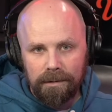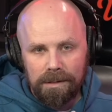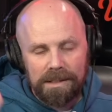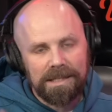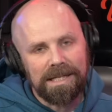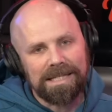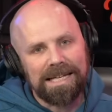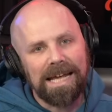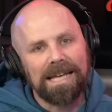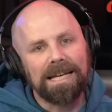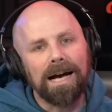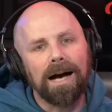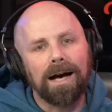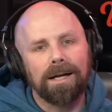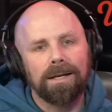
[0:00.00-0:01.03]
to take
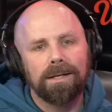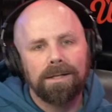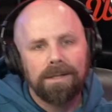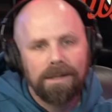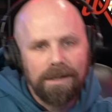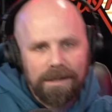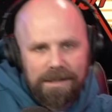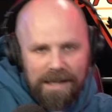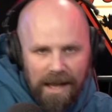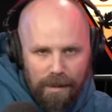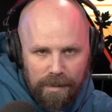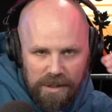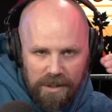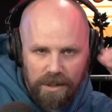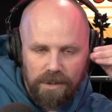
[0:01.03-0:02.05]
on
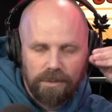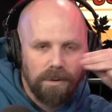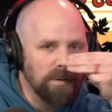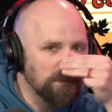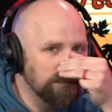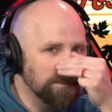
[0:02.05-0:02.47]
damage control?